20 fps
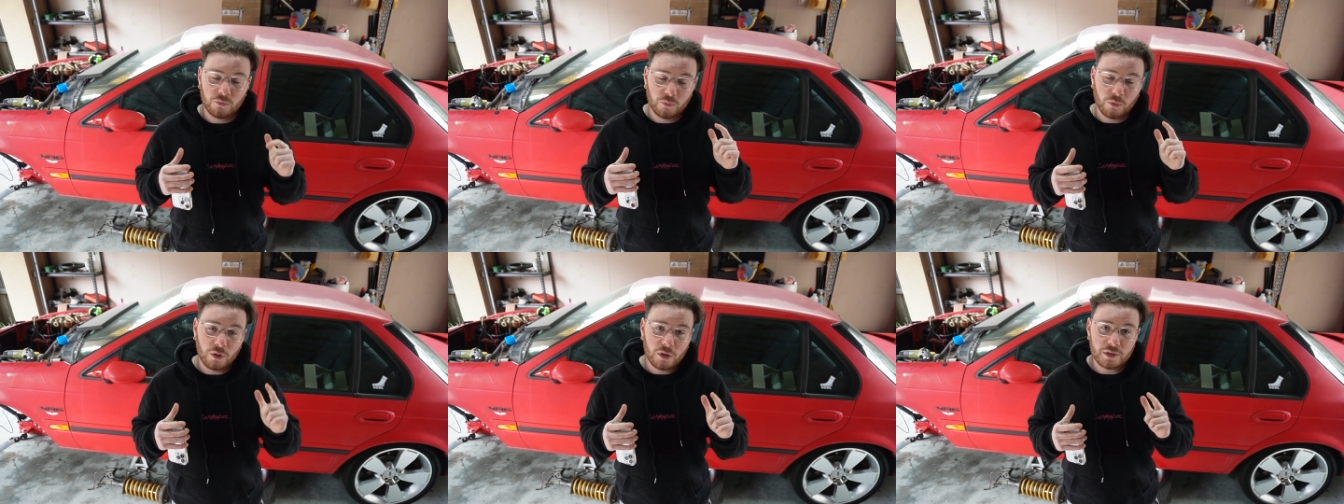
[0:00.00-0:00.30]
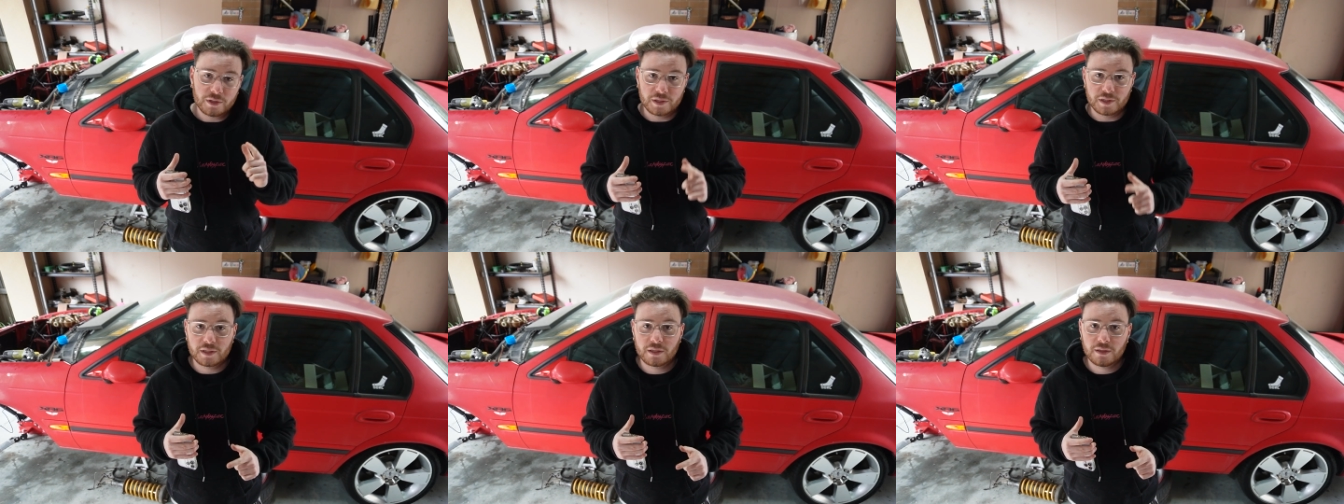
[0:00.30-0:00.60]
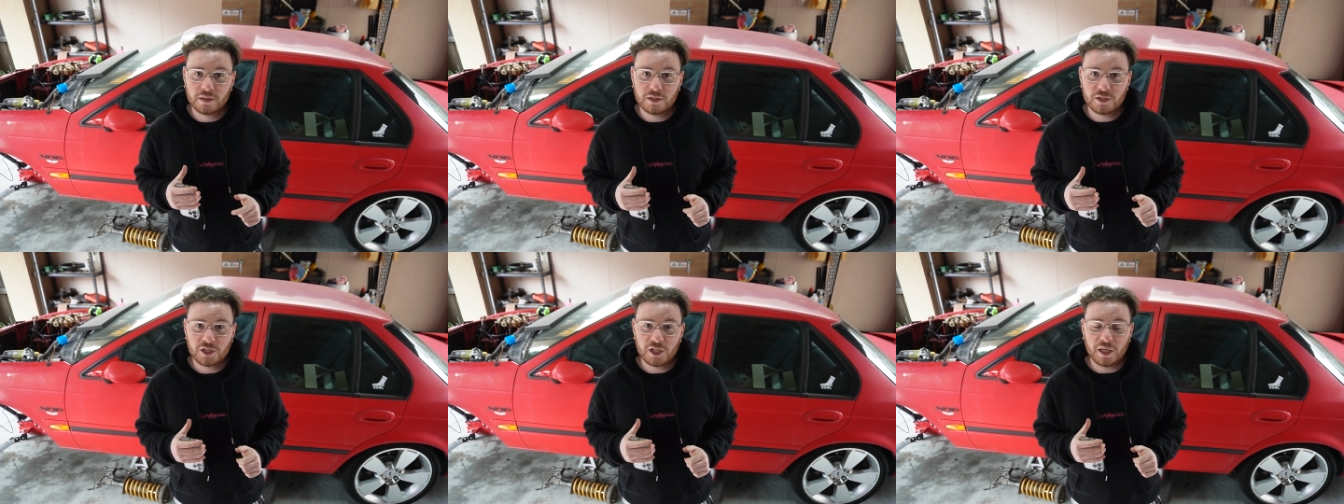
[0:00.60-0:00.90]
was
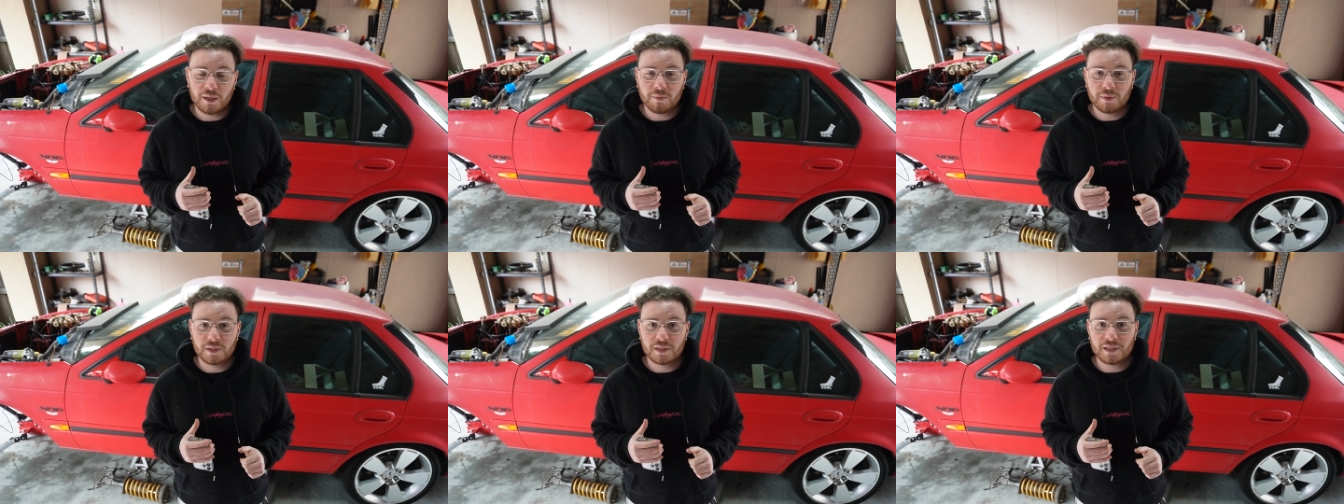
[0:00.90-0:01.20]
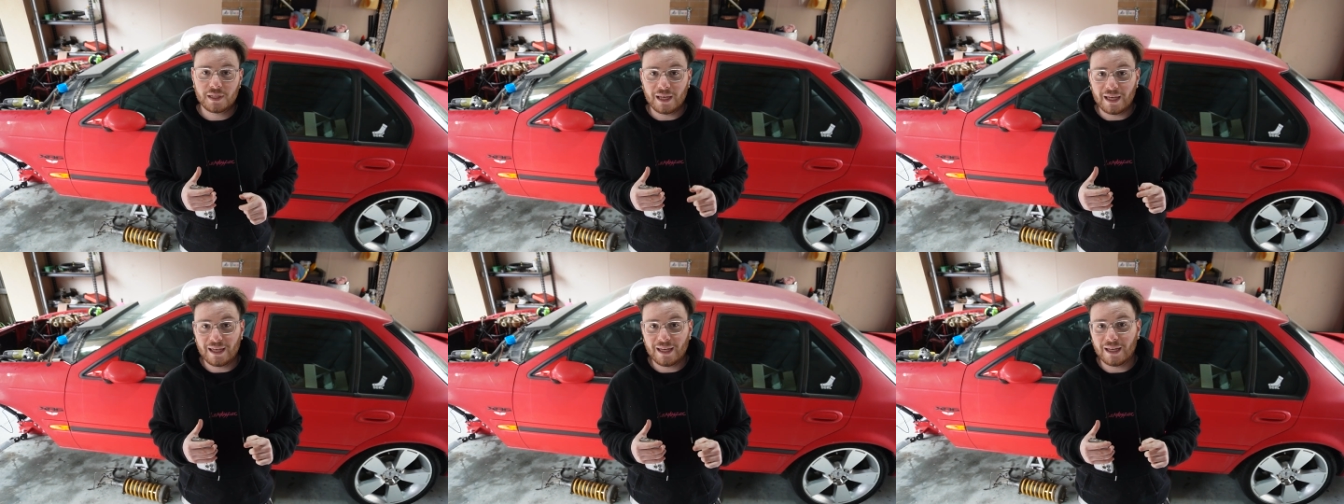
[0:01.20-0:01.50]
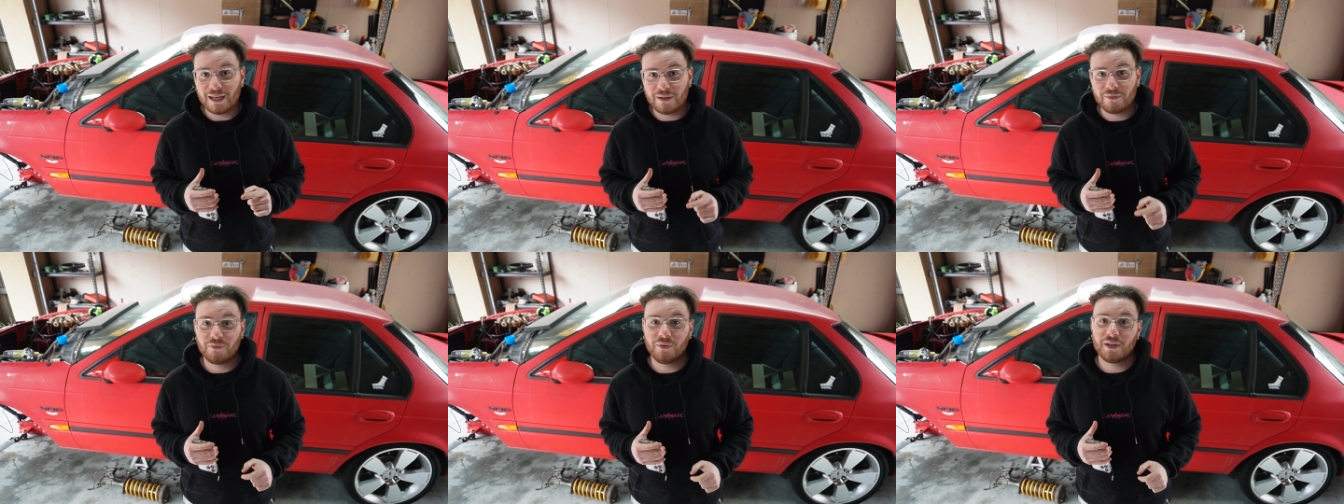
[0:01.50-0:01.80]
the cheapest
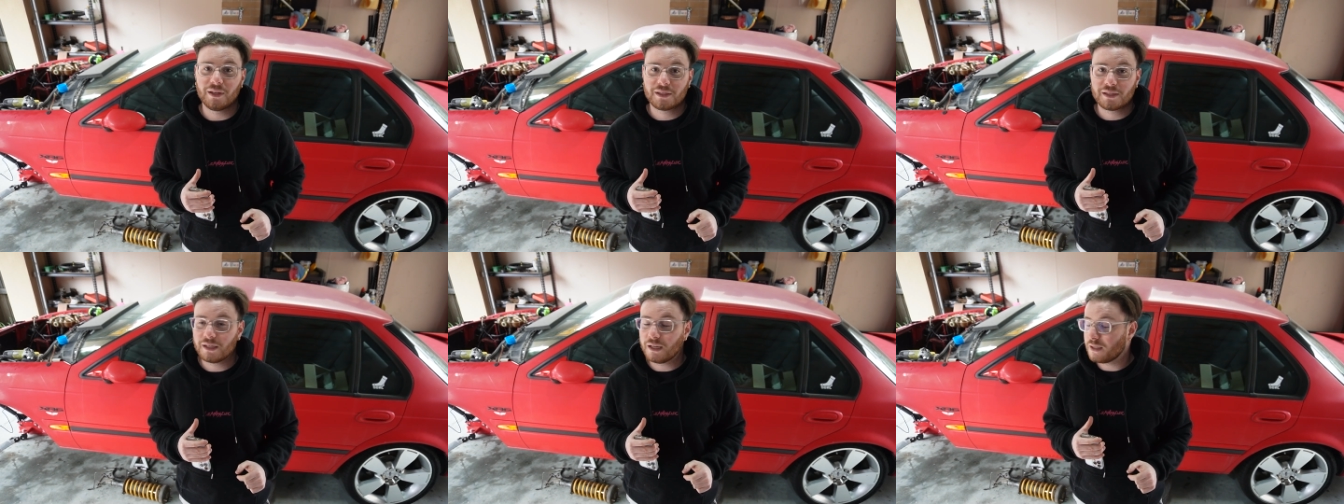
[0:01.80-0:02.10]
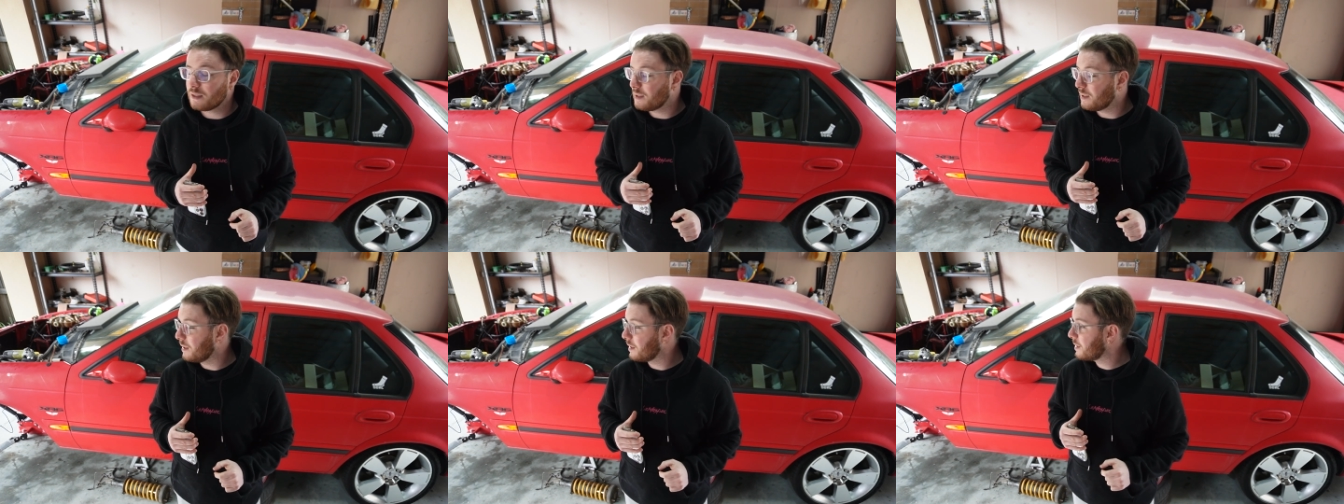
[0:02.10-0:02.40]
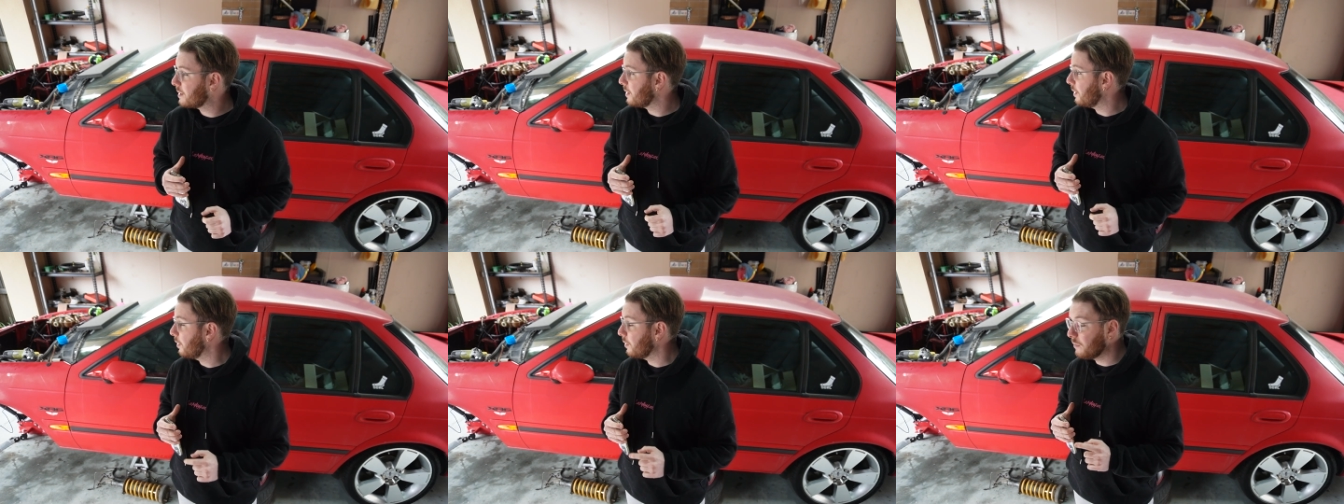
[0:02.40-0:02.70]
EFXR6